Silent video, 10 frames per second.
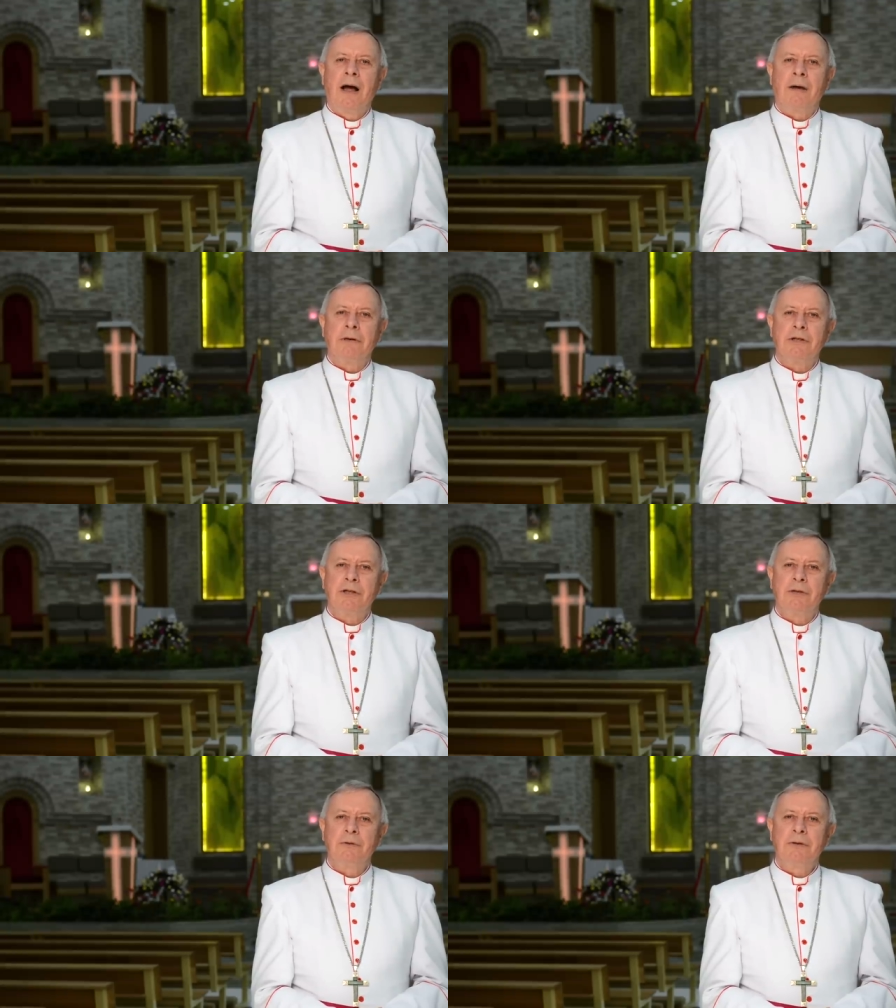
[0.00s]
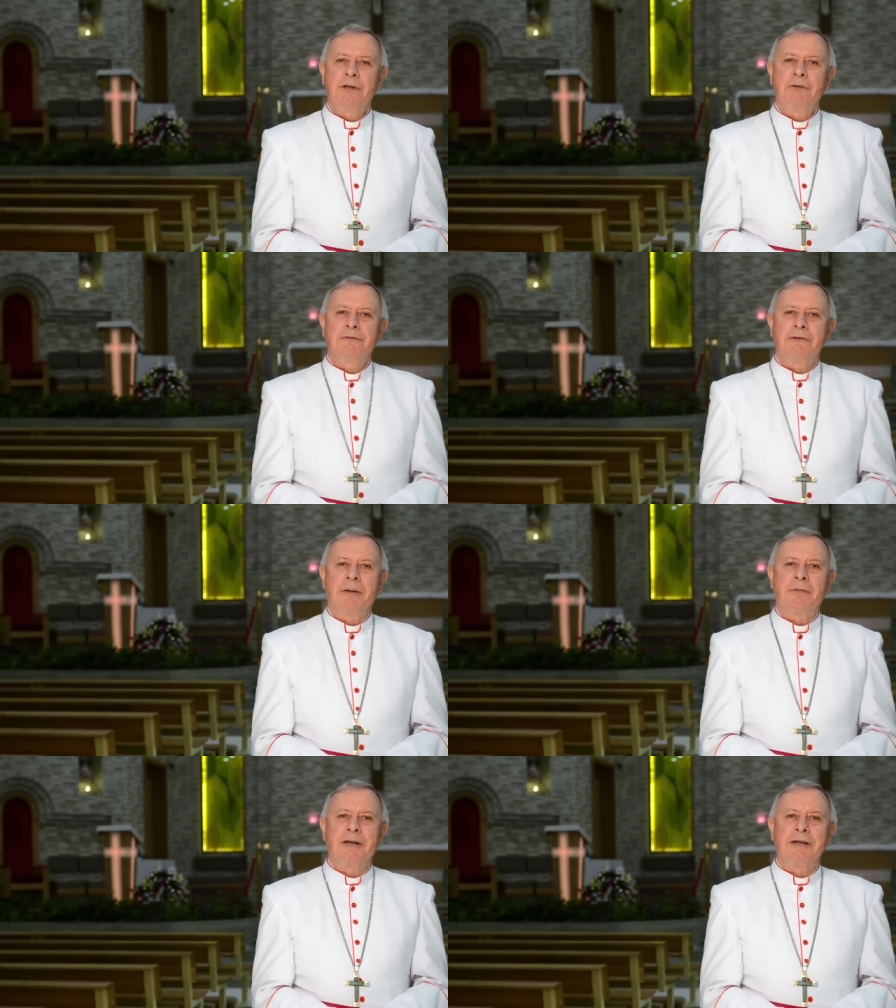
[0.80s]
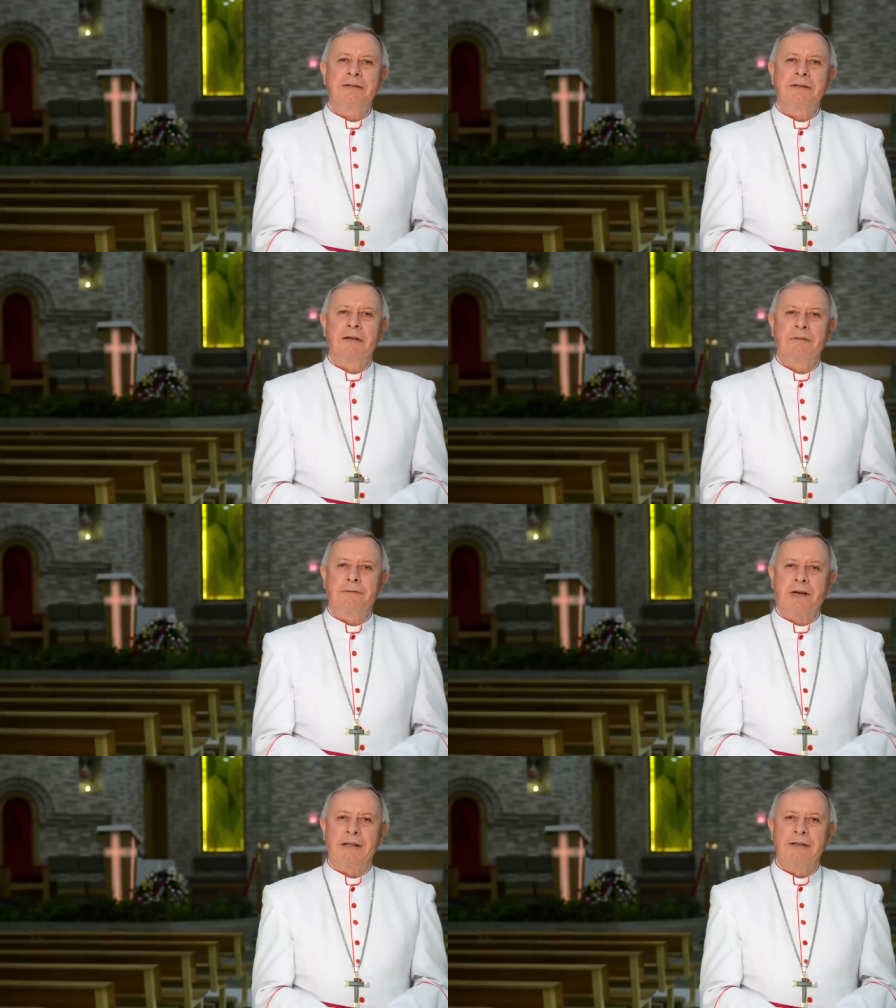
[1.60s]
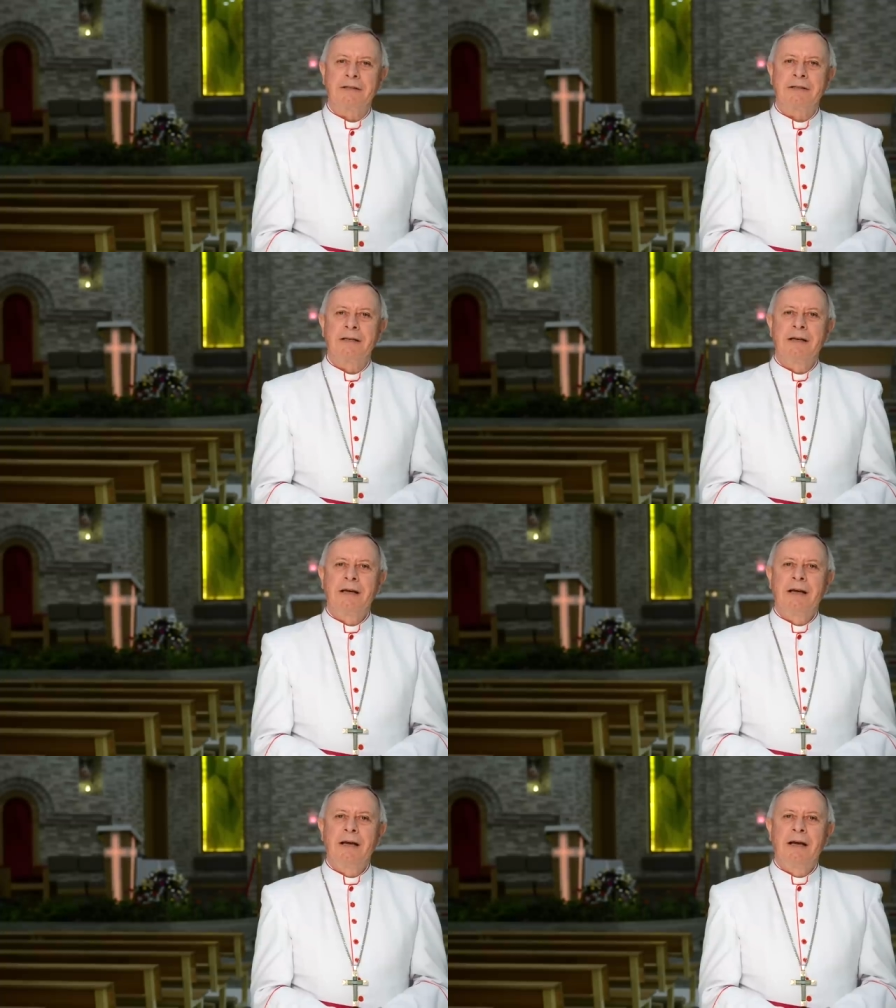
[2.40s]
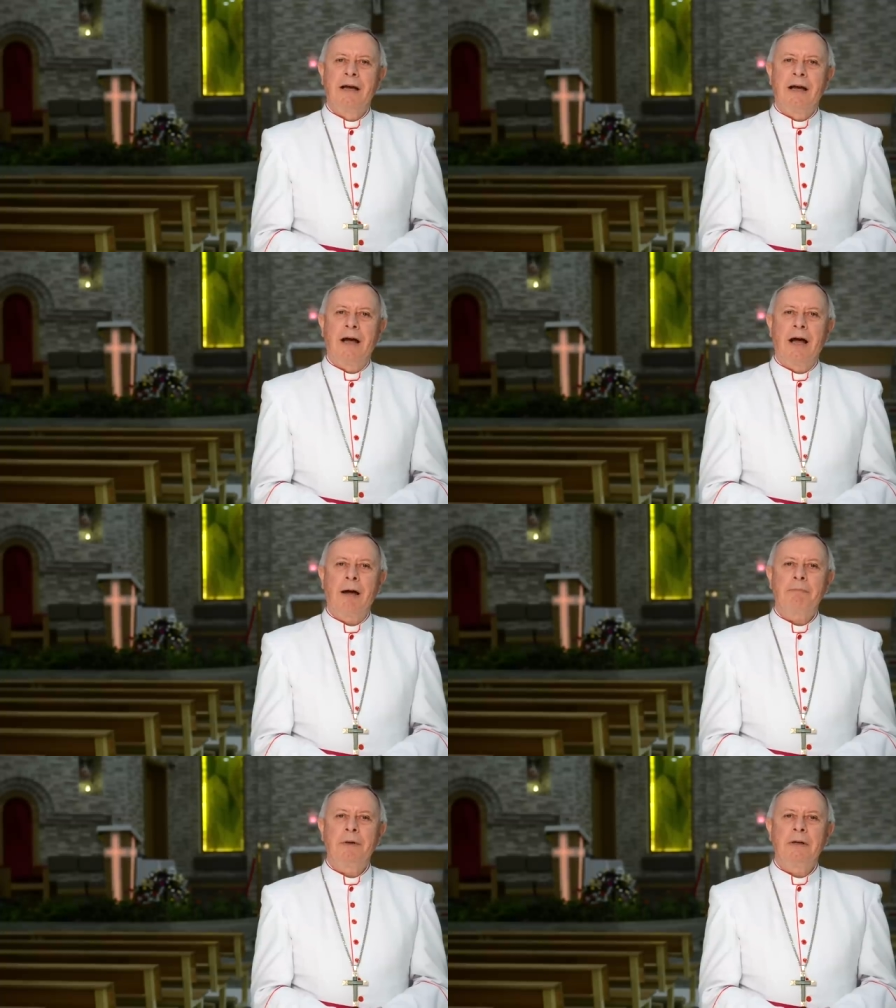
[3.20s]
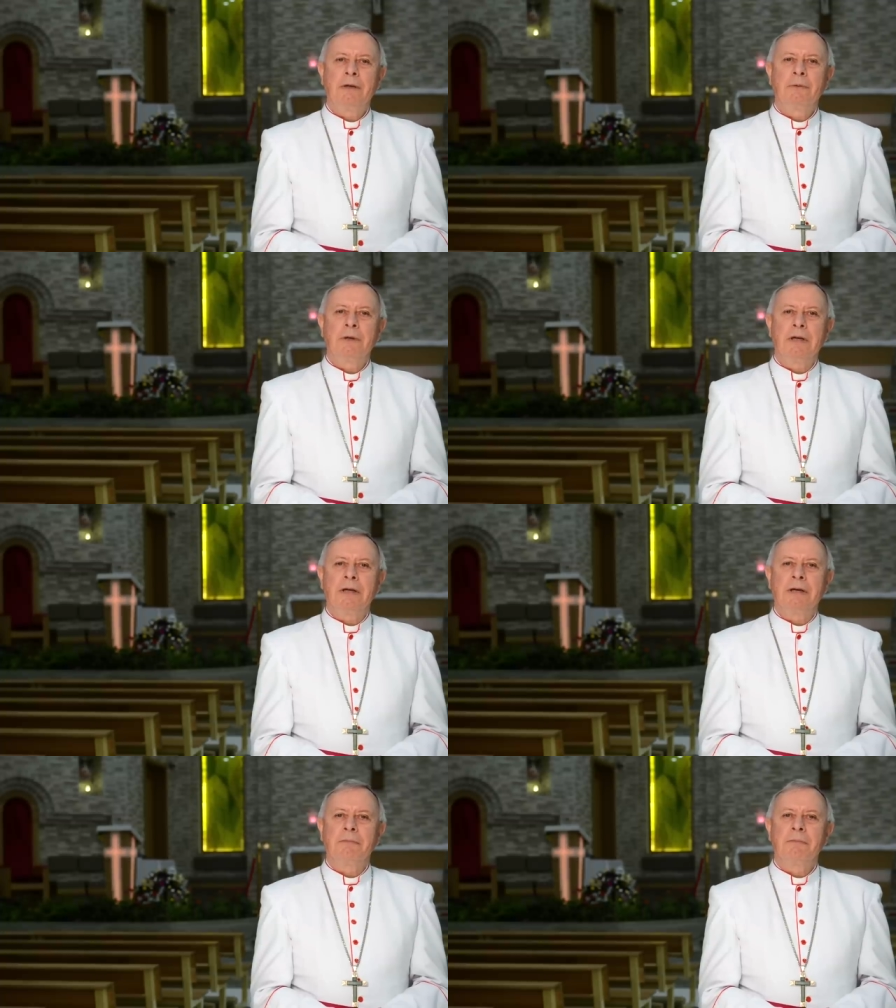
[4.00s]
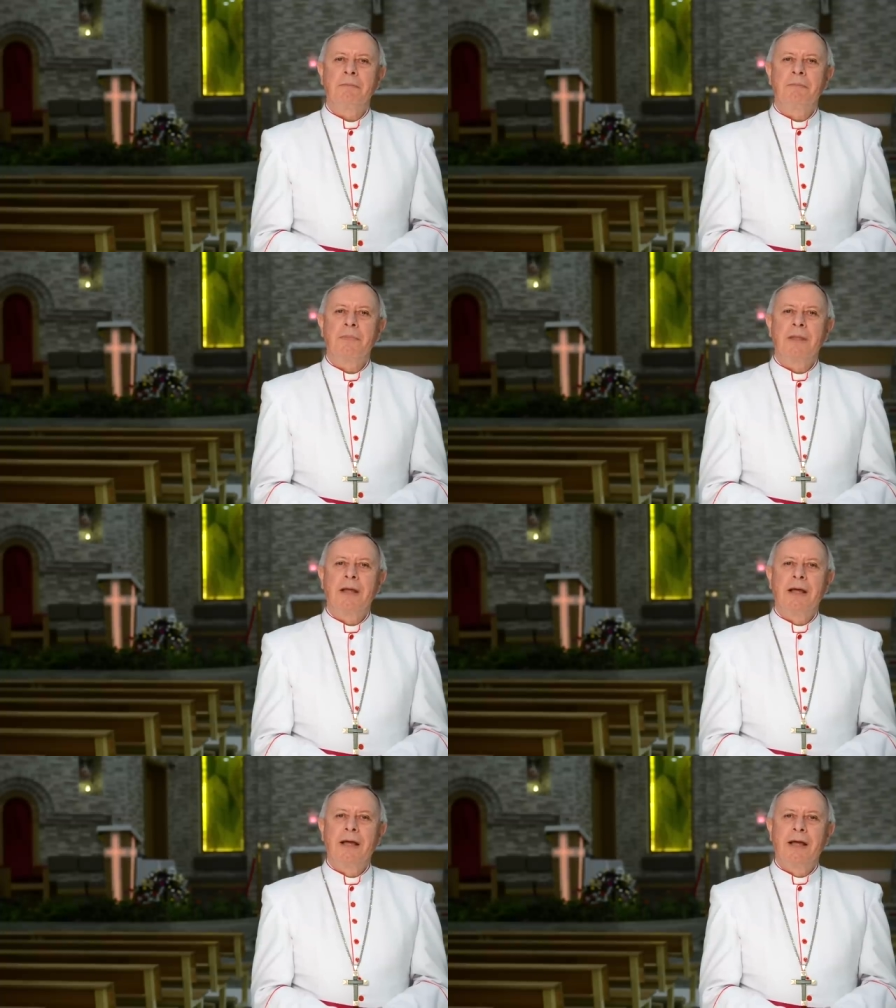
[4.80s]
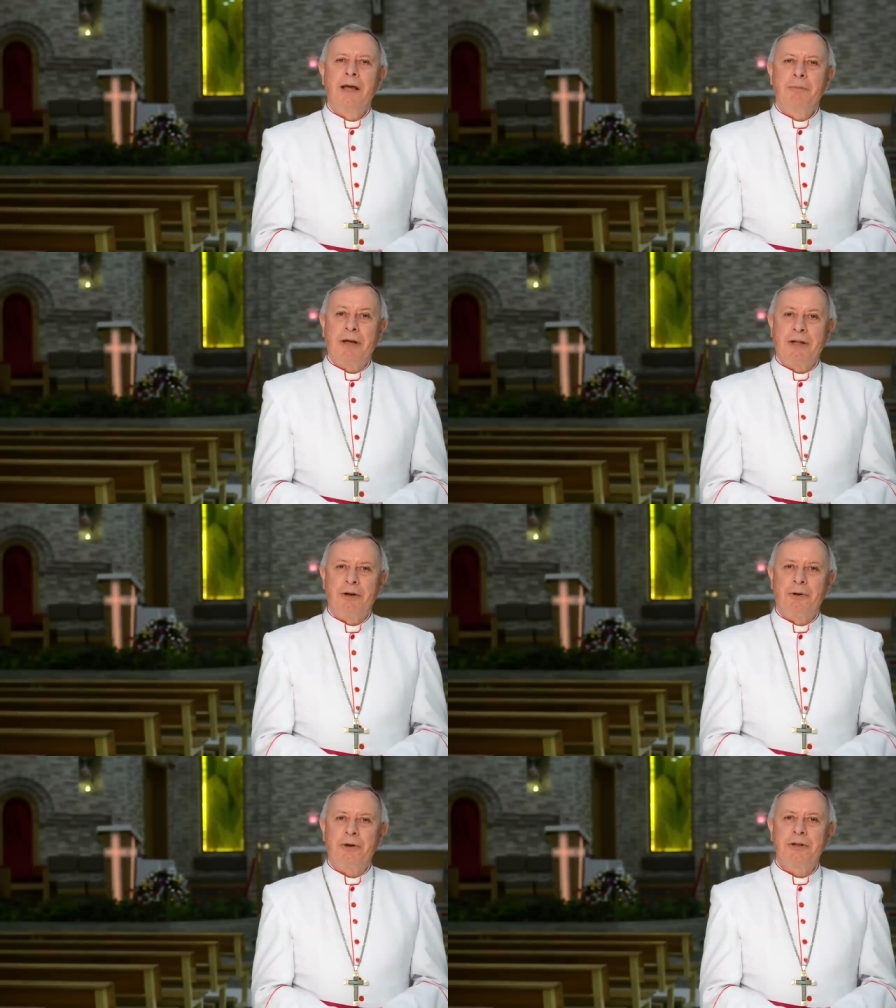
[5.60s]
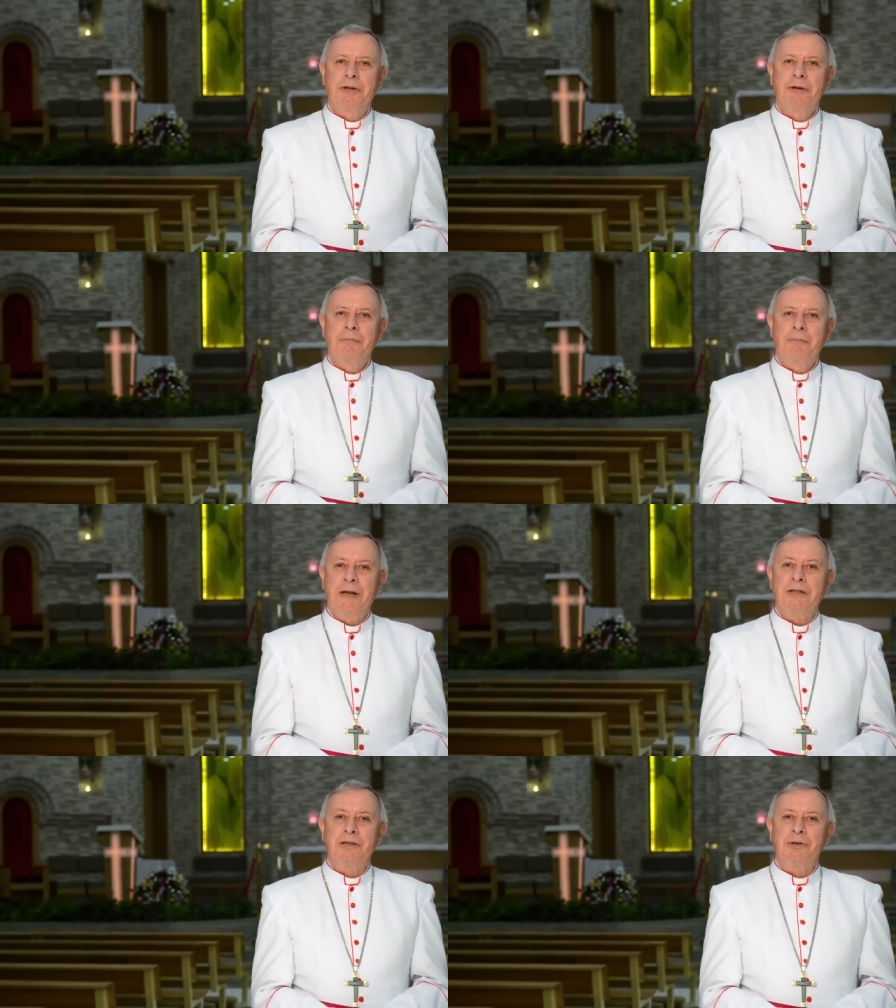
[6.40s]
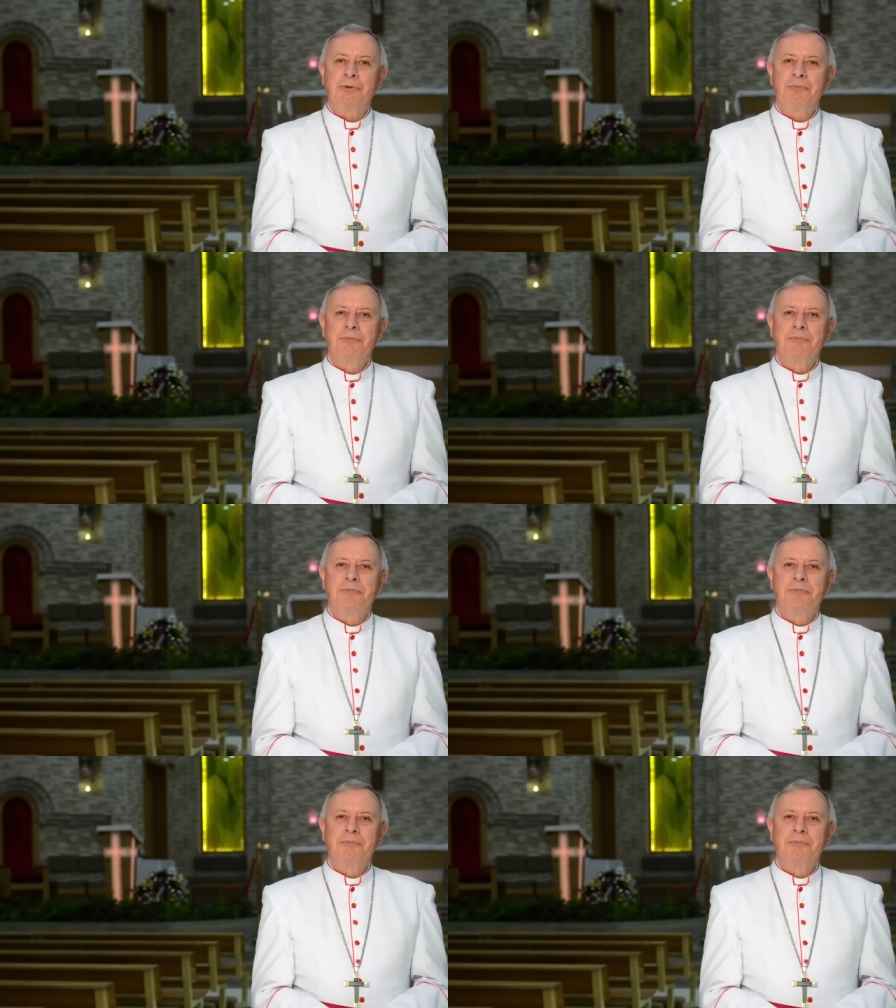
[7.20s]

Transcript: I wish you and your families and friends a happy new year. May the Lord bless you.